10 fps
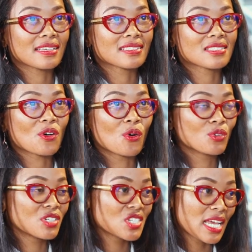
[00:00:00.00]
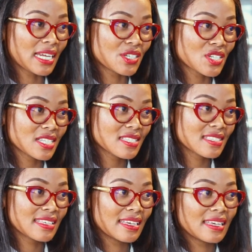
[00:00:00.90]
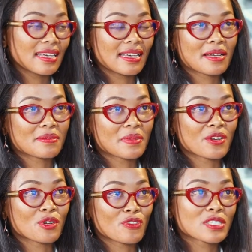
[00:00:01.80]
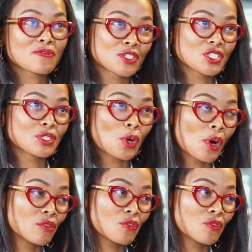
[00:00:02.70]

its own challenges. Mm. Um, I don't know if it's fortunate or